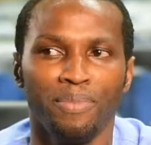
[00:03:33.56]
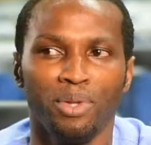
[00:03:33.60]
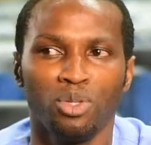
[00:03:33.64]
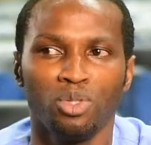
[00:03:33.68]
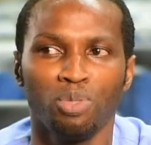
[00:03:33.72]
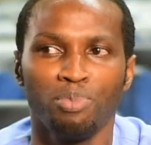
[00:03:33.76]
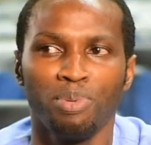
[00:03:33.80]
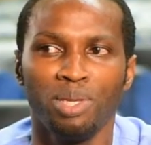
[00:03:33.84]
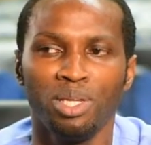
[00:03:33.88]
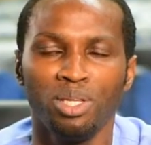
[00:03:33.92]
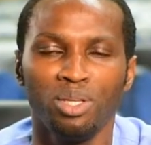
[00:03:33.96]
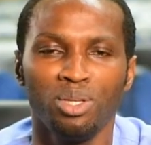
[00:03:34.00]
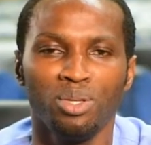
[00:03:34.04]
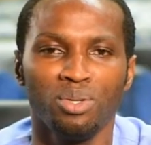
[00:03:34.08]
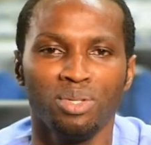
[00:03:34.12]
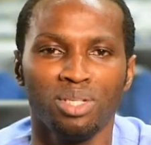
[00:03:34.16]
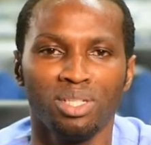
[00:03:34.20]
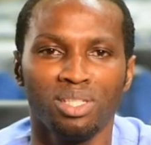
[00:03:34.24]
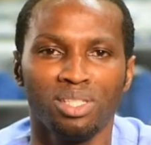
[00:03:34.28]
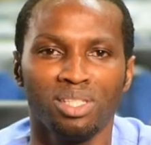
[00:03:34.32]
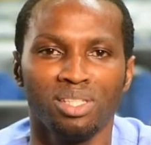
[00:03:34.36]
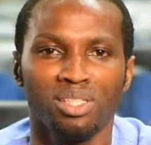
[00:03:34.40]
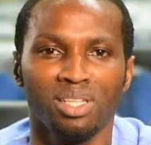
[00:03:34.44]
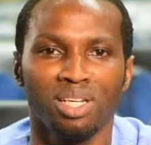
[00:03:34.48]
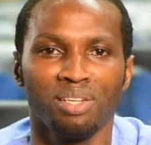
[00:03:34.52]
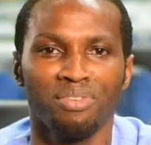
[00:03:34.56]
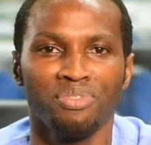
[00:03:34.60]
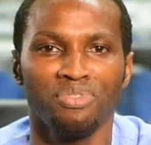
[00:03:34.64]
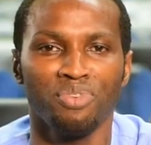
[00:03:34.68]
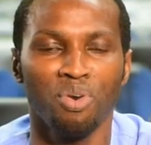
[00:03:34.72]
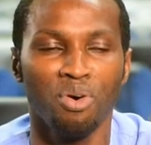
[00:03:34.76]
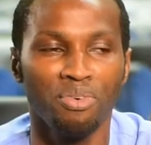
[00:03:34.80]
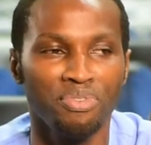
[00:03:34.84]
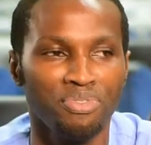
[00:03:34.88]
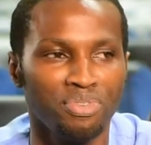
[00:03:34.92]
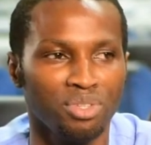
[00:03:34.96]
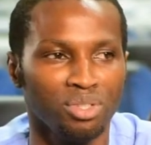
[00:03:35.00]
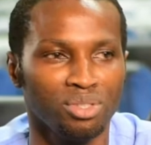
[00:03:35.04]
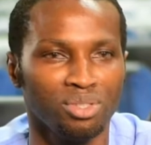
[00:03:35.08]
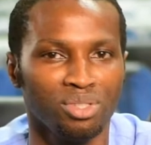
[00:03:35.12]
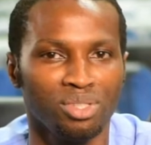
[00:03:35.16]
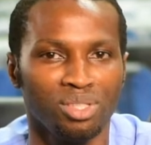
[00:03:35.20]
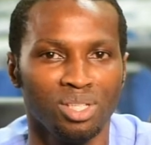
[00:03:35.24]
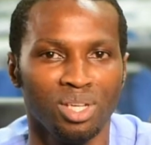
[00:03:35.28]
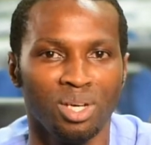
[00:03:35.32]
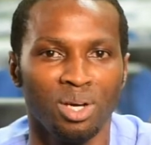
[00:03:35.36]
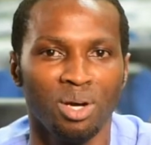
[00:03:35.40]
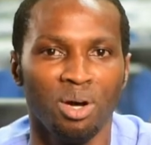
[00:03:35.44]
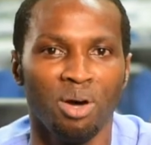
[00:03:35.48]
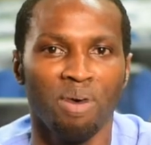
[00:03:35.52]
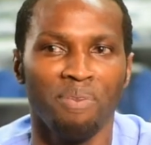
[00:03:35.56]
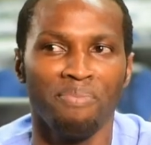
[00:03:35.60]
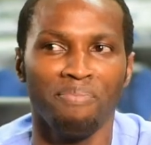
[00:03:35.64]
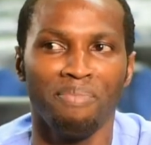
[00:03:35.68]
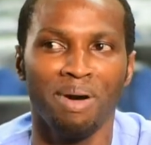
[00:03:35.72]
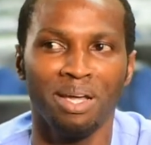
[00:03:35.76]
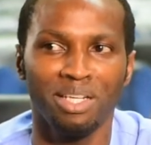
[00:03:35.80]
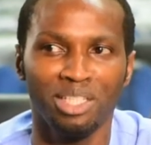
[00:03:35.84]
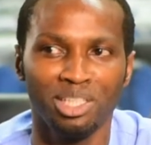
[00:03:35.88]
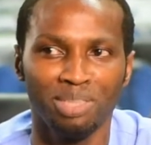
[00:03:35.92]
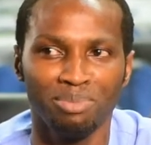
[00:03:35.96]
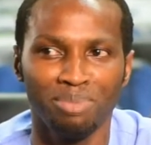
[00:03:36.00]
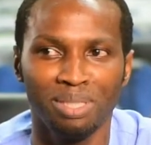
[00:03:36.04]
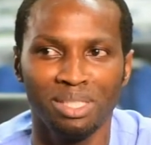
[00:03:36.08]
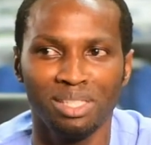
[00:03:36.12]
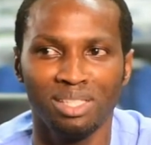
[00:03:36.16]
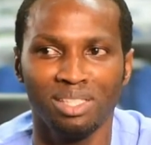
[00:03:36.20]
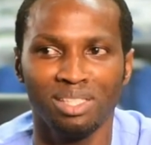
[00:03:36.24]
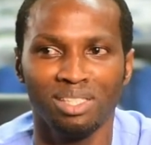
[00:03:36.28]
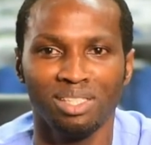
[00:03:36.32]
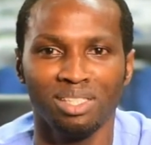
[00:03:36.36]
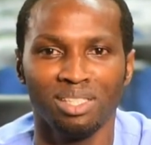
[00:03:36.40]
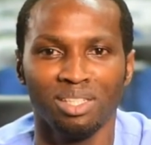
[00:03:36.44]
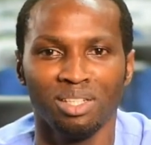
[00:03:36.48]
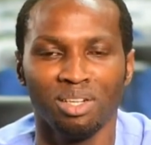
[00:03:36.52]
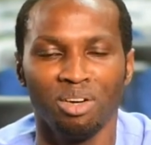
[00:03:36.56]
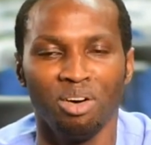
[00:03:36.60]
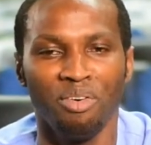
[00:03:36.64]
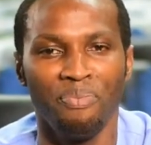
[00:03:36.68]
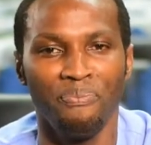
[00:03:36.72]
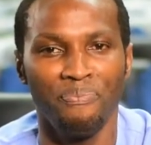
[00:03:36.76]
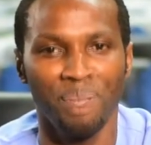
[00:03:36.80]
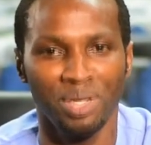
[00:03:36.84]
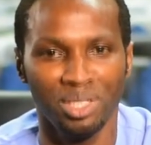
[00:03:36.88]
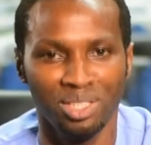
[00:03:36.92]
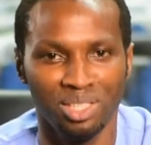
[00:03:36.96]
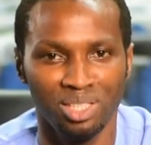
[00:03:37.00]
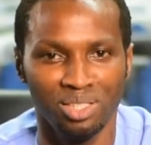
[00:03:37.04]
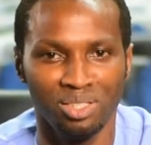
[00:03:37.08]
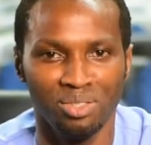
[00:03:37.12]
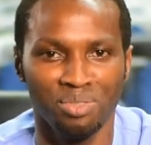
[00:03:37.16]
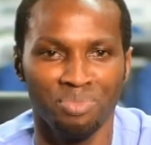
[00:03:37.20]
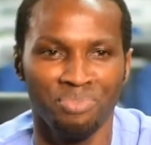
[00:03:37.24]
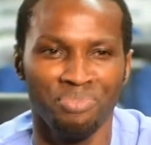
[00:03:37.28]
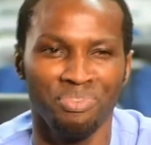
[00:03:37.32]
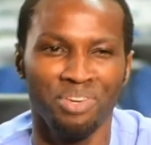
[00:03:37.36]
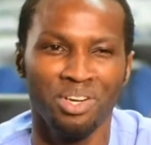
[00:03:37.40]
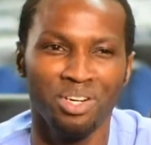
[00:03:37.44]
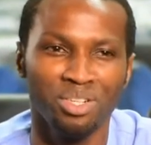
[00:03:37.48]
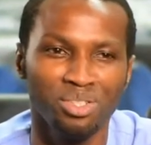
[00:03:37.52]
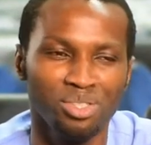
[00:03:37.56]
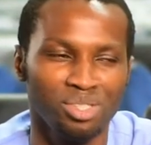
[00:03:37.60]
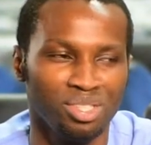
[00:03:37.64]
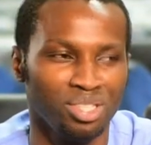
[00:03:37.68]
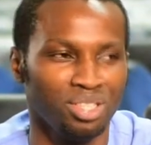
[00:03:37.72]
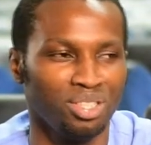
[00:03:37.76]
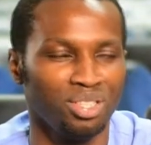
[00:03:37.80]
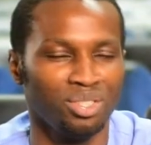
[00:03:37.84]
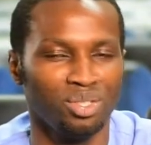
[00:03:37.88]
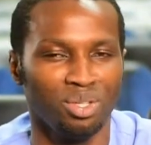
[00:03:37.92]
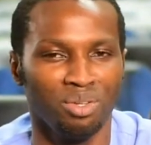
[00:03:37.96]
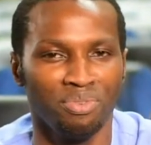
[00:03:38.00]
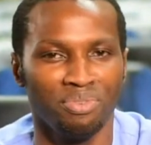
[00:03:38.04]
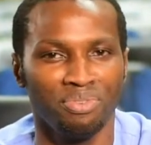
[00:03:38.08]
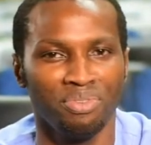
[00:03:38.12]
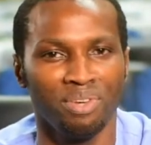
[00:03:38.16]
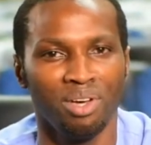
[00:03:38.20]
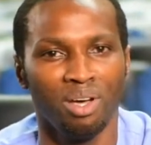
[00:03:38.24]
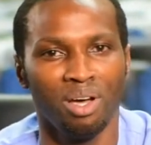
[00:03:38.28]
The orthopedic unit is at the forefront of management of patients with various degrees of